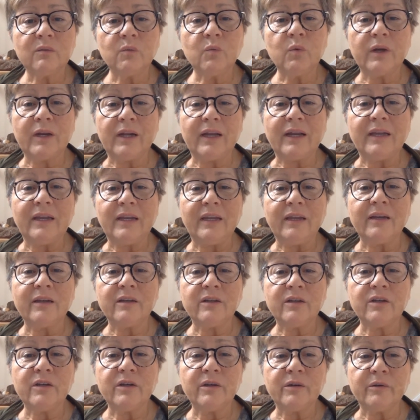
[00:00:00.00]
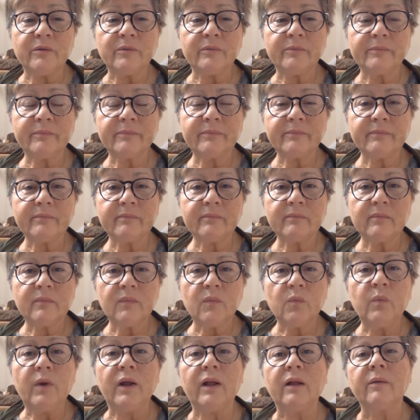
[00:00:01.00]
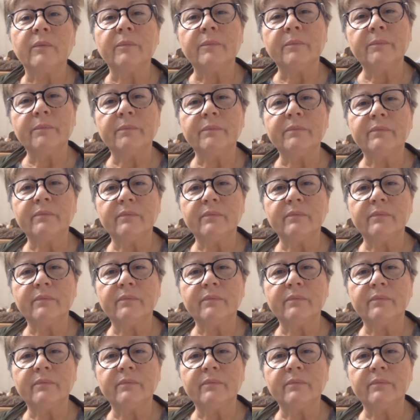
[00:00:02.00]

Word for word: what I needed to do. Well,